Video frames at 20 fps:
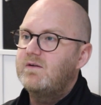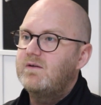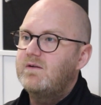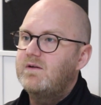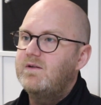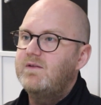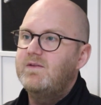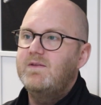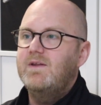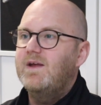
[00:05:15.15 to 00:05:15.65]

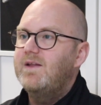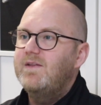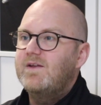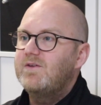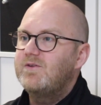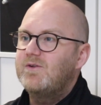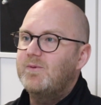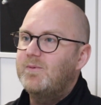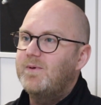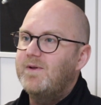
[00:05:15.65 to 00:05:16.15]
Right, and
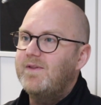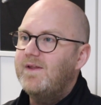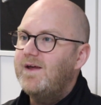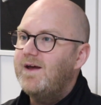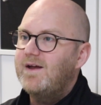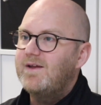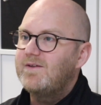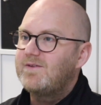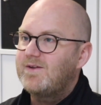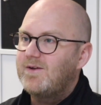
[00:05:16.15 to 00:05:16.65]
there's not one
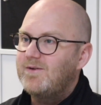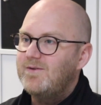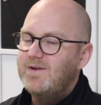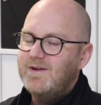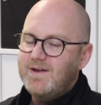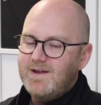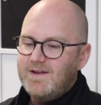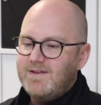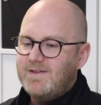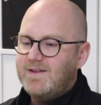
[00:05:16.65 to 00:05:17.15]
there. Okay. So
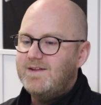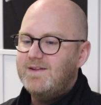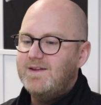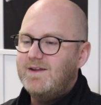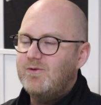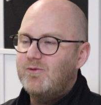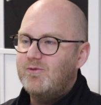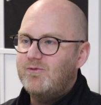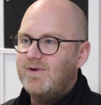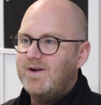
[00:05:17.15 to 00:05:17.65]
then
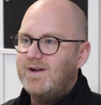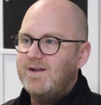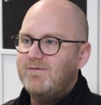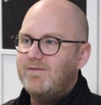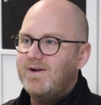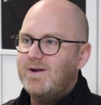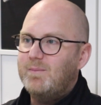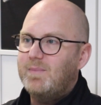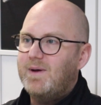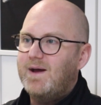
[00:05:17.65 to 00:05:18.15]
they're all running
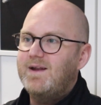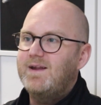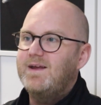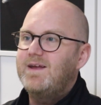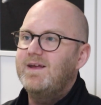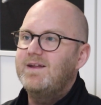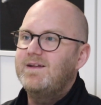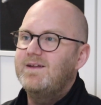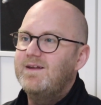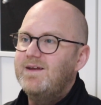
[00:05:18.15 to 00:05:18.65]
around
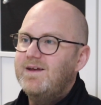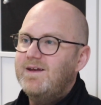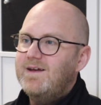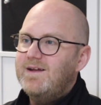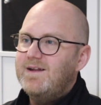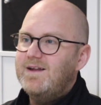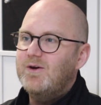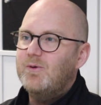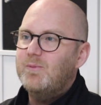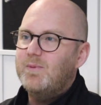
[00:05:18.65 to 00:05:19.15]
panicking.
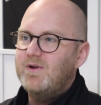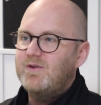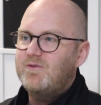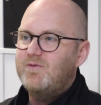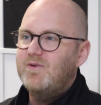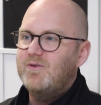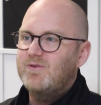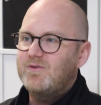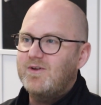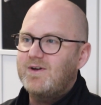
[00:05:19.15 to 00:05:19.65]
It almost
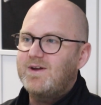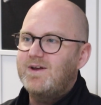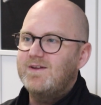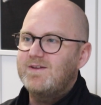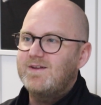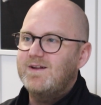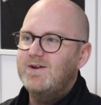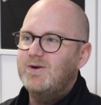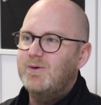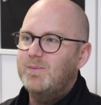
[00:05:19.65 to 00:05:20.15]
feels like
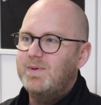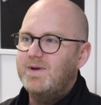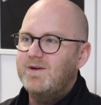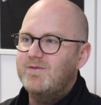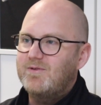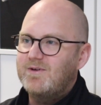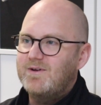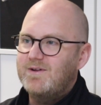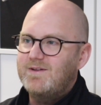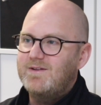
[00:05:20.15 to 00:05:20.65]
it's a little bit
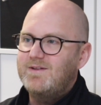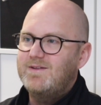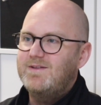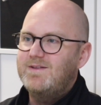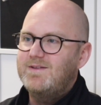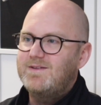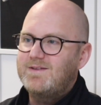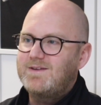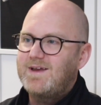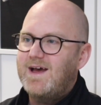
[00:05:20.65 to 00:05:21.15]
of a
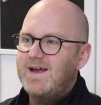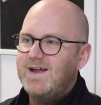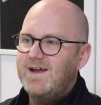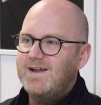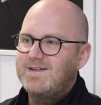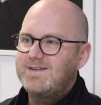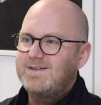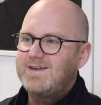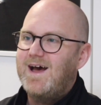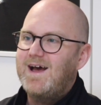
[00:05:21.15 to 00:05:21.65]

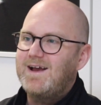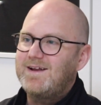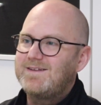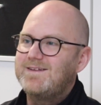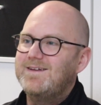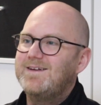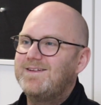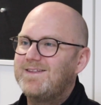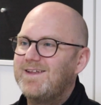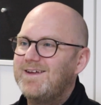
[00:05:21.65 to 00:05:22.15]

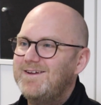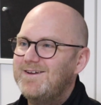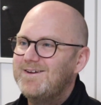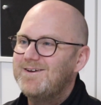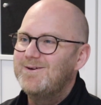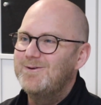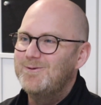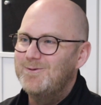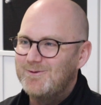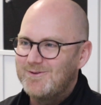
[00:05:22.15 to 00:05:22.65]
tactic
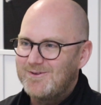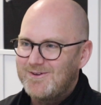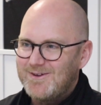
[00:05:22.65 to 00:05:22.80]
they use.